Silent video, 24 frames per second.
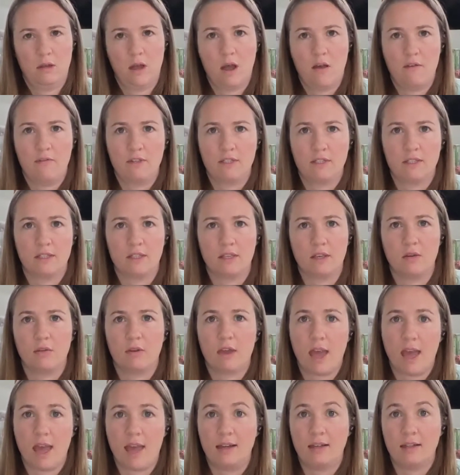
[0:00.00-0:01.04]
obviously you
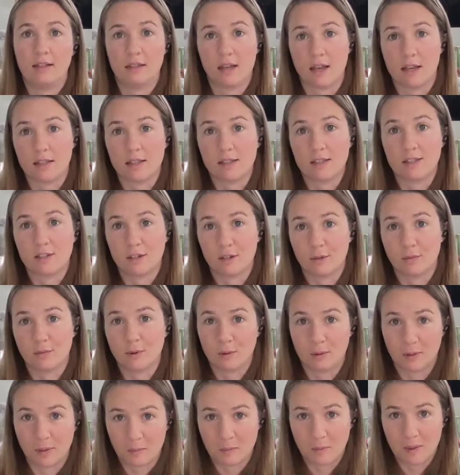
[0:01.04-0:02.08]
can dust your
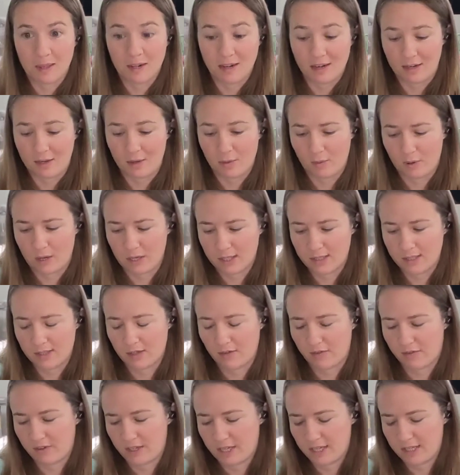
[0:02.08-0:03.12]
rolling pin and your work
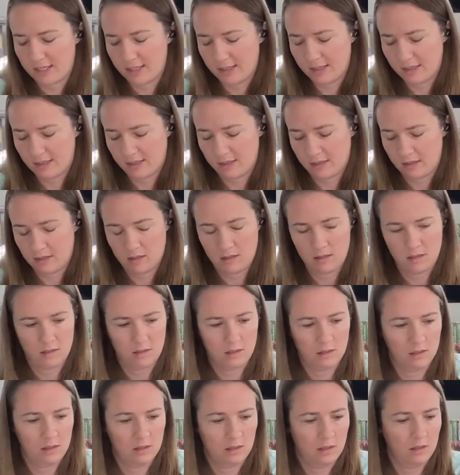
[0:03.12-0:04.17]
surface,
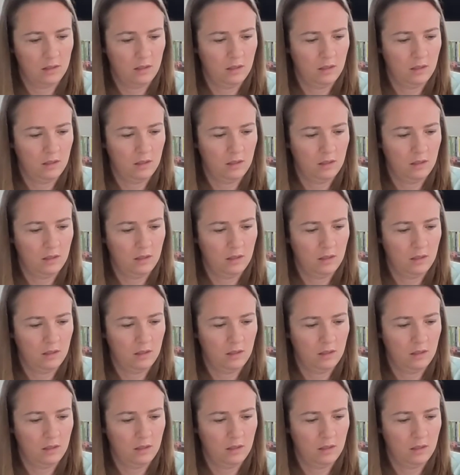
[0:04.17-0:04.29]
but